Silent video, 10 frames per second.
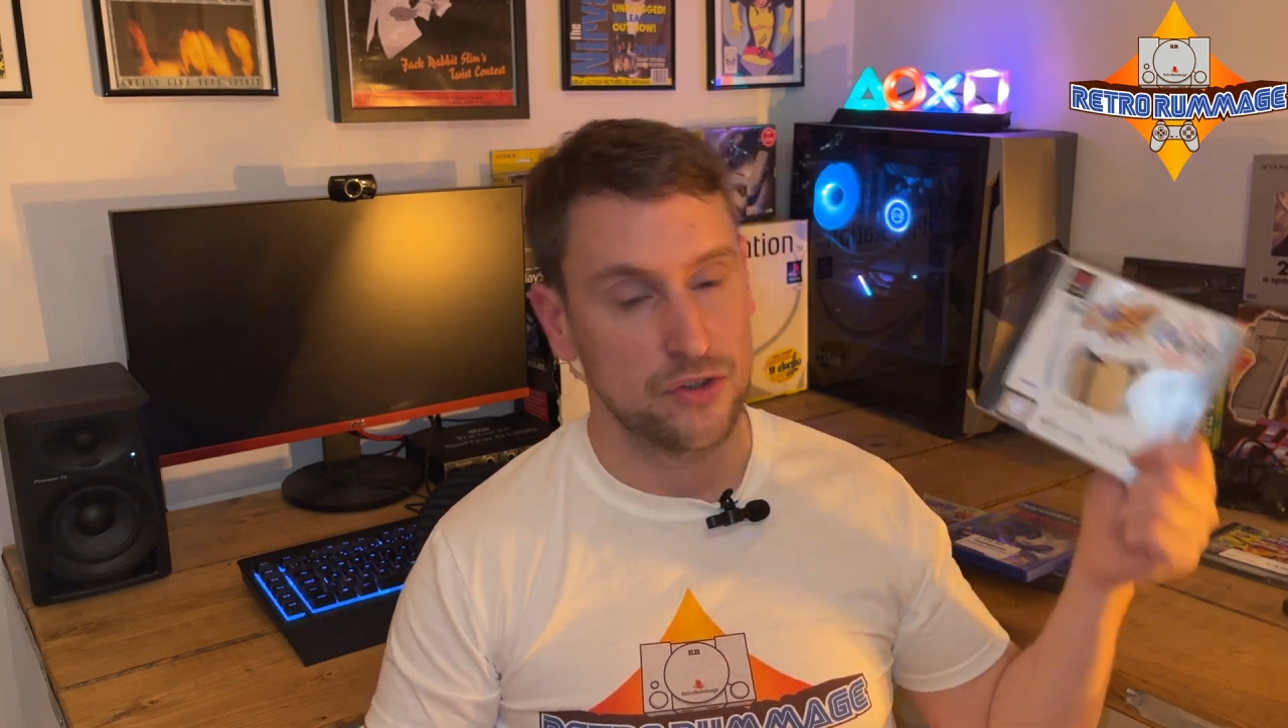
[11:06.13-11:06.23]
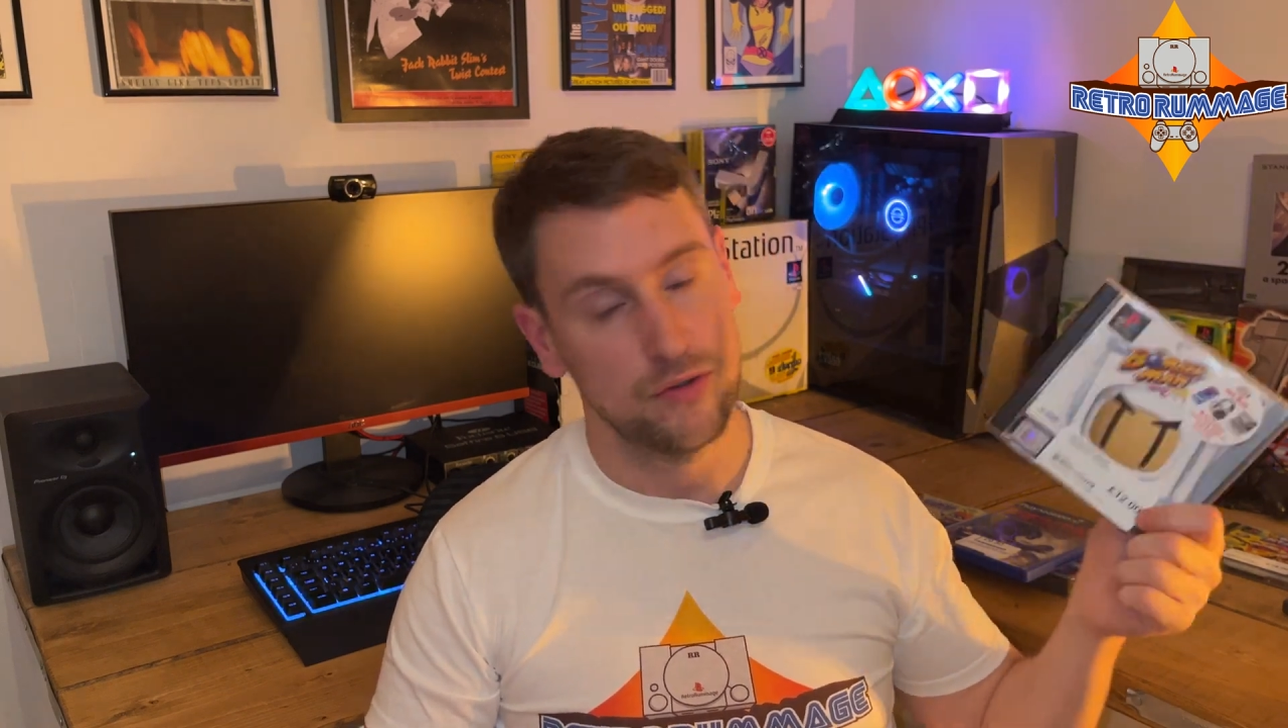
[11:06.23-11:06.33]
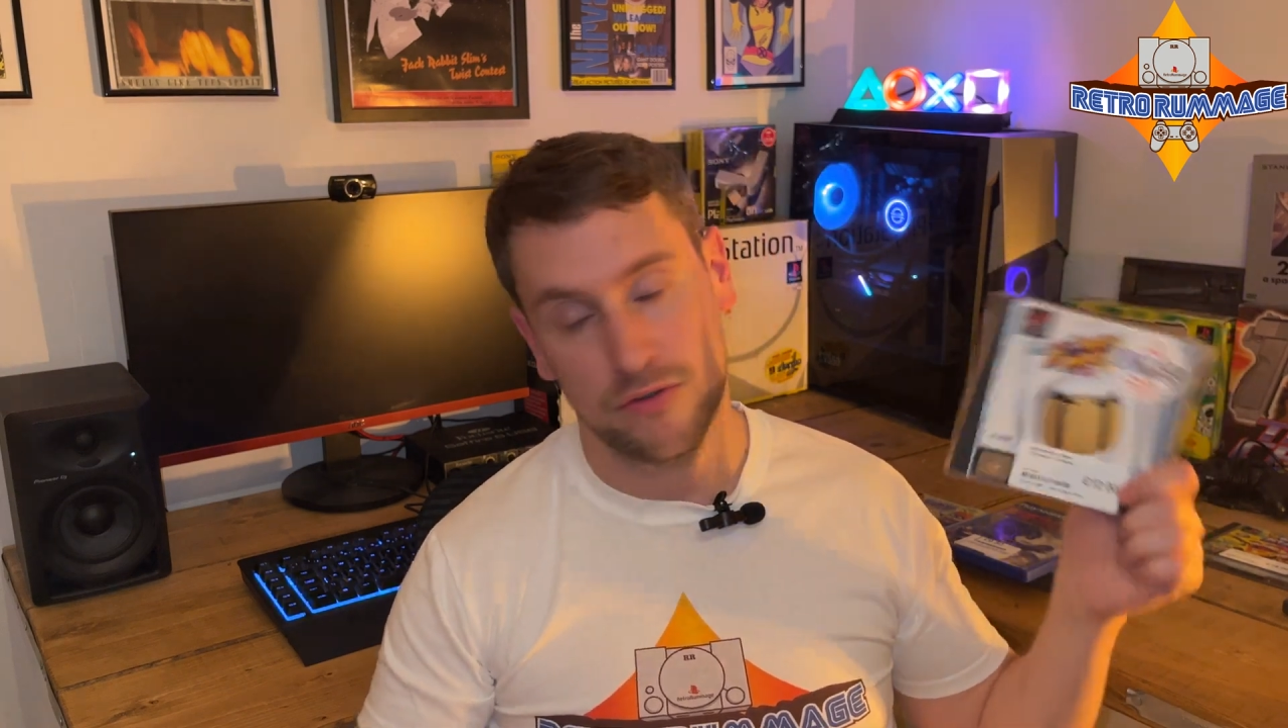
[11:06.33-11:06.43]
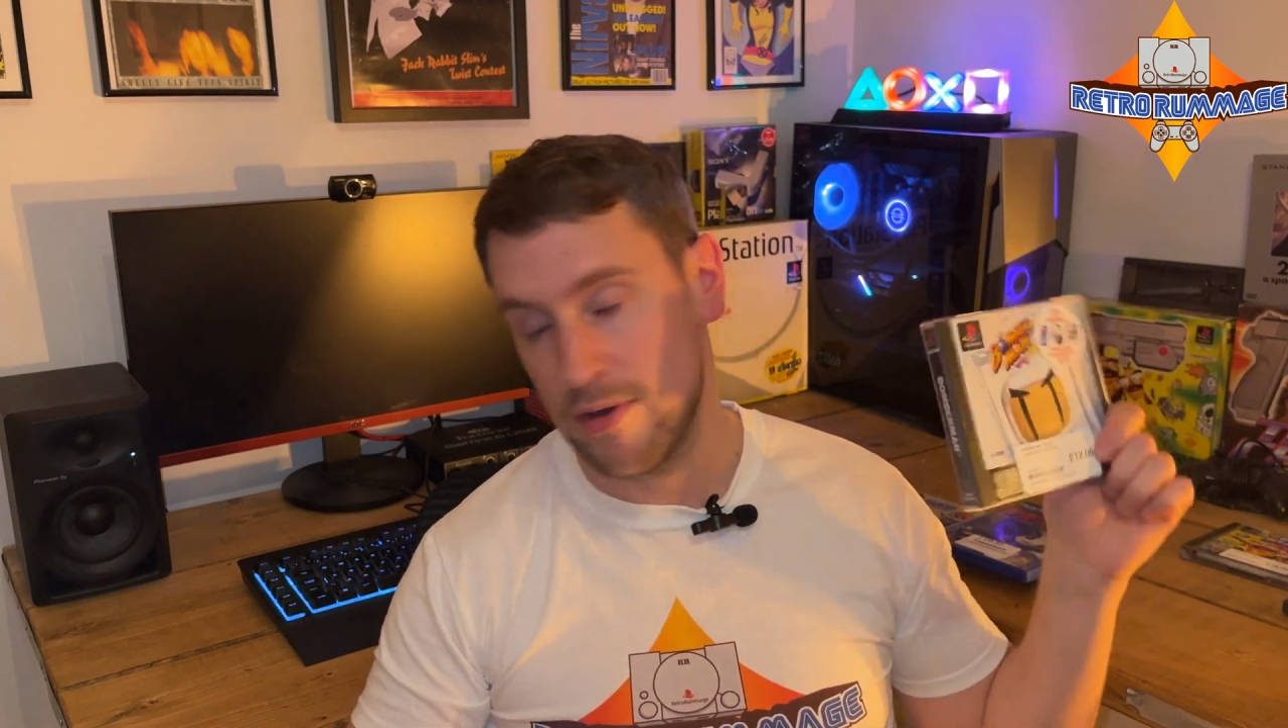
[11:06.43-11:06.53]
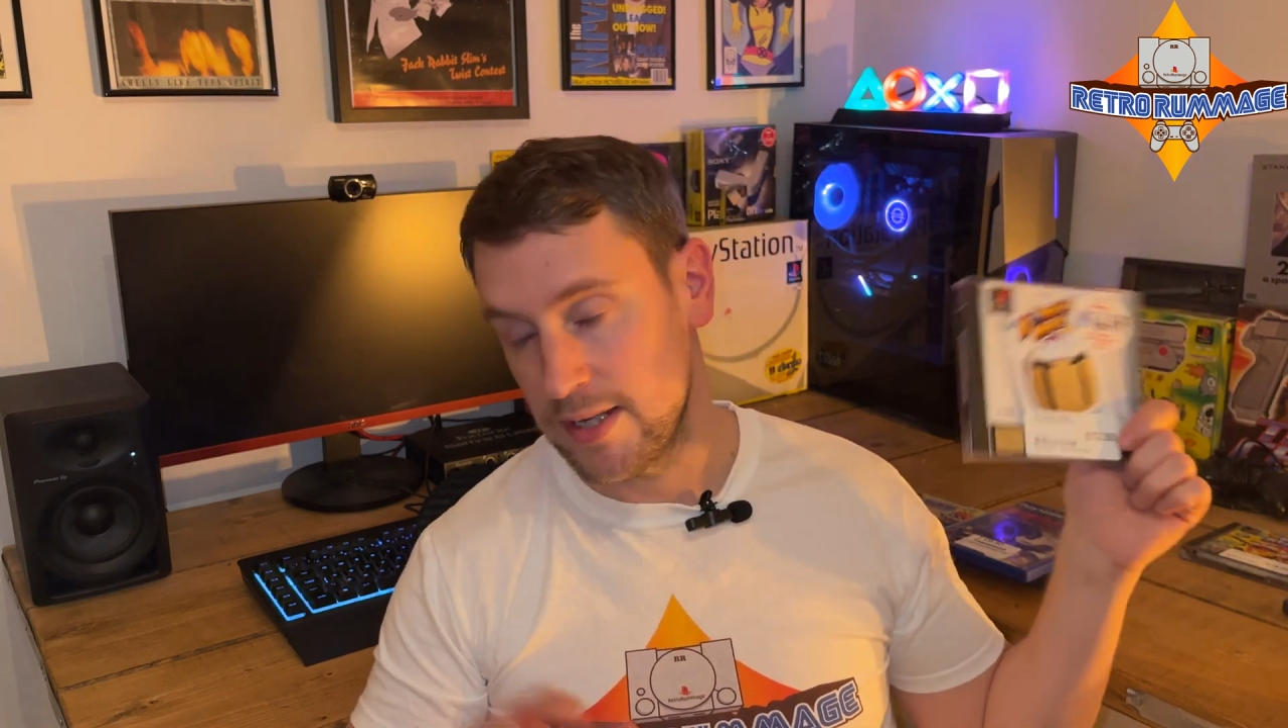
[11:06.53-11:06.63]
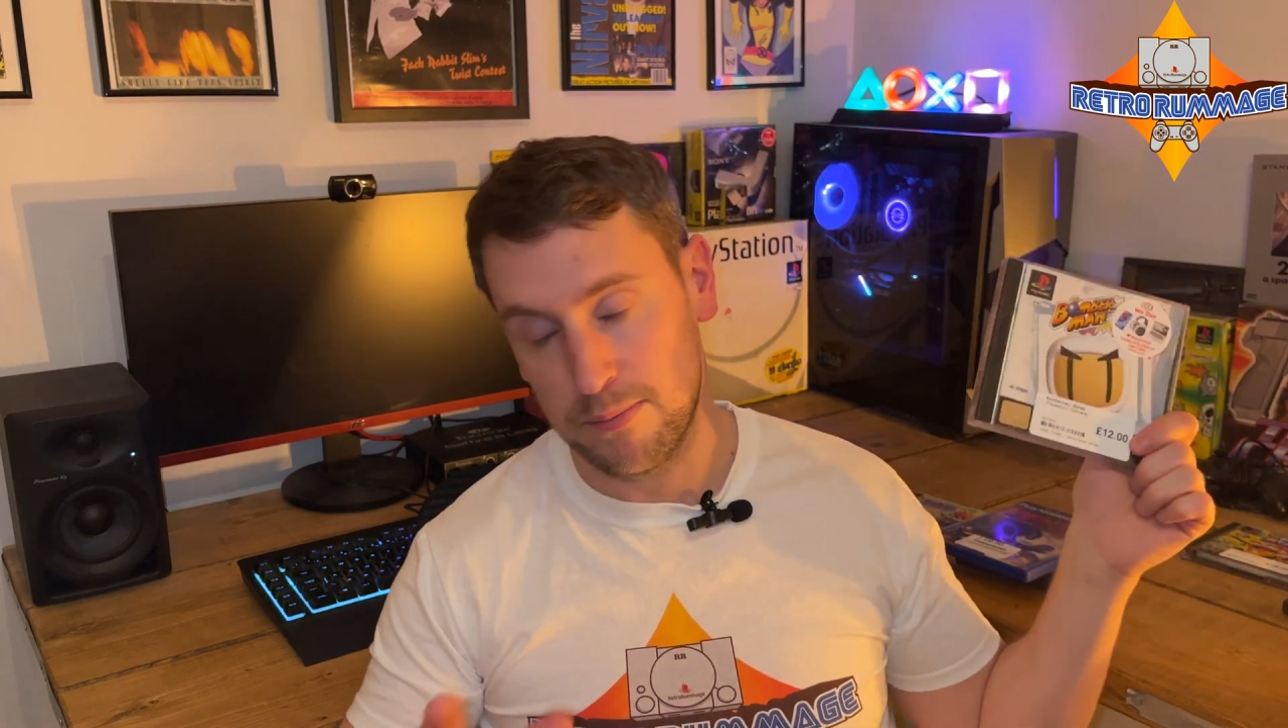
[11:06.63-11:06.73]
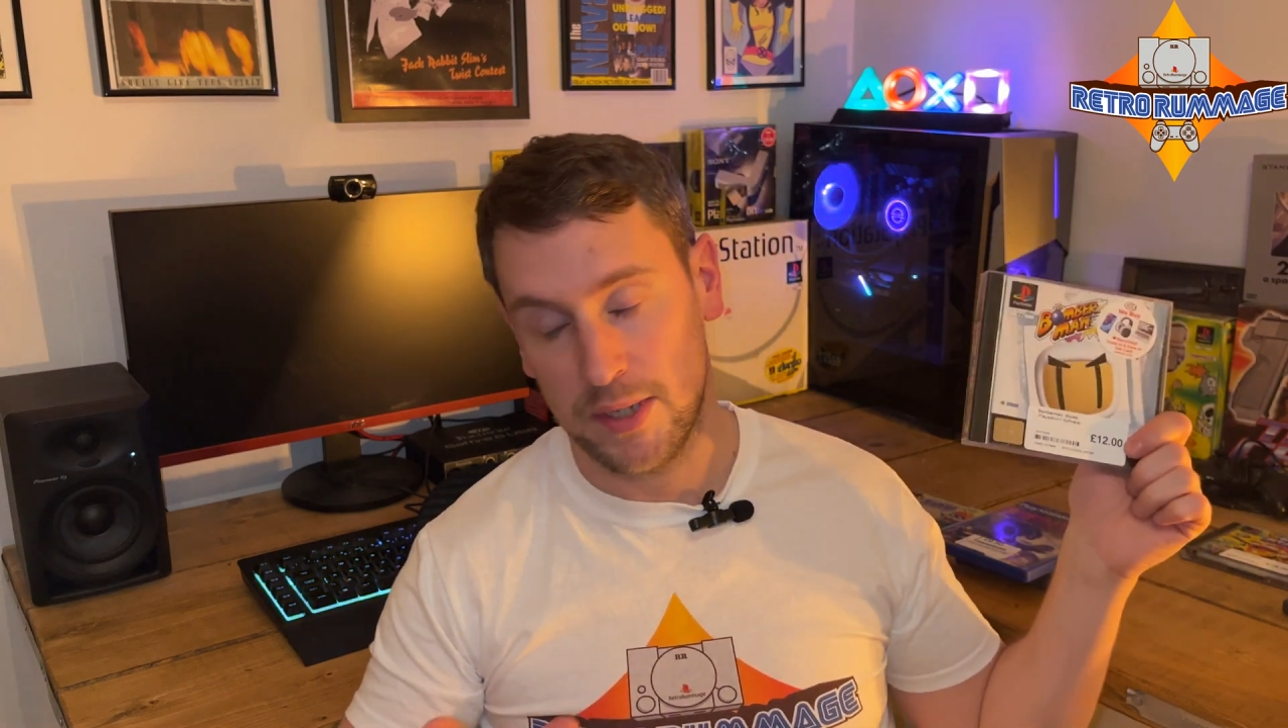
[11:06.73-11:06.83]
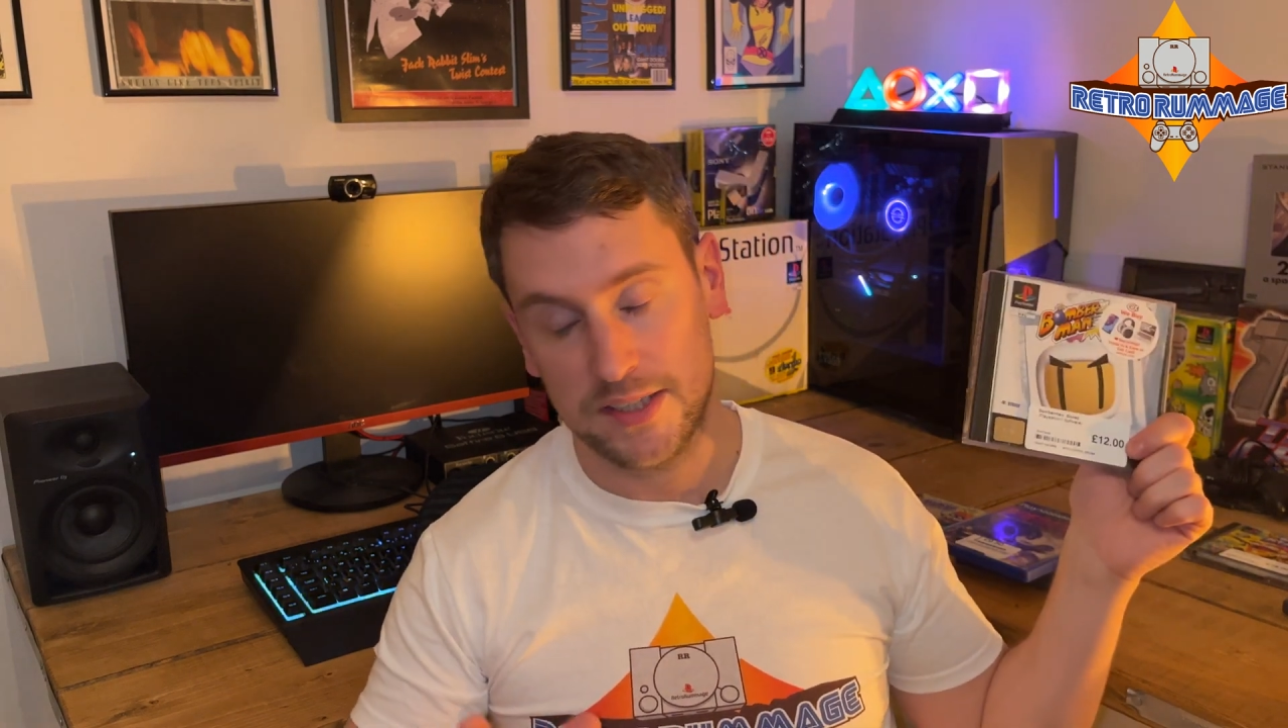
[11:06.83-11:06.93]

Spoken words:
great